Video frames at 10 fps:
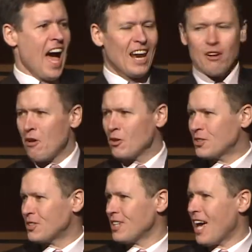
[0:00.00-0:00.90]
Hello
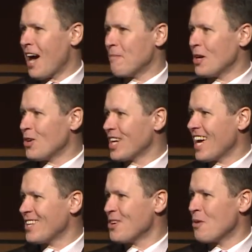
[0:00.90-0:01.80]
folks, I'm not going to
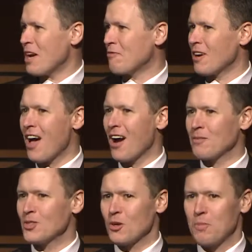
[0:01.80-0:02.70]
get in your way for long.
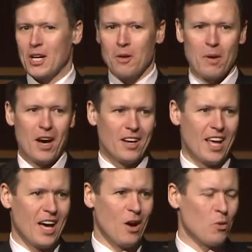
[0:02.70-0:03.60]
I'm just going to pick up on
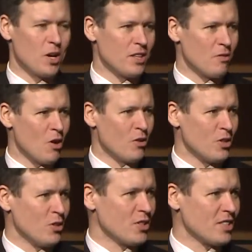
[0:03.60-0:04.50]
a word that Ronan
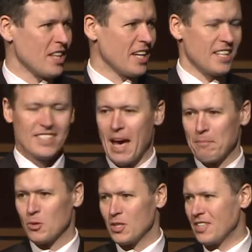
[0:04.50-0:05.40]
used because I think it is
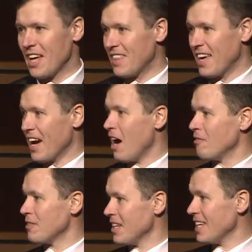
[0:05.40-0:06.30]
apt, which is that thing
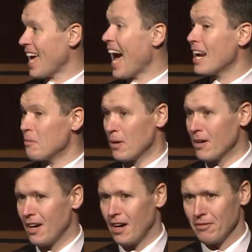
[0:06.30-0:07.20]
of the
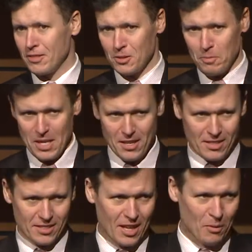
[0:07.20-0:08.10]
caliber of the
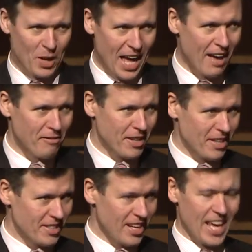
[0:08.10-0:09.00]
speakers that we have
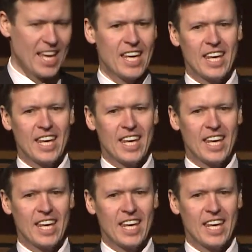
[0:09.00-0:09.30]
here today.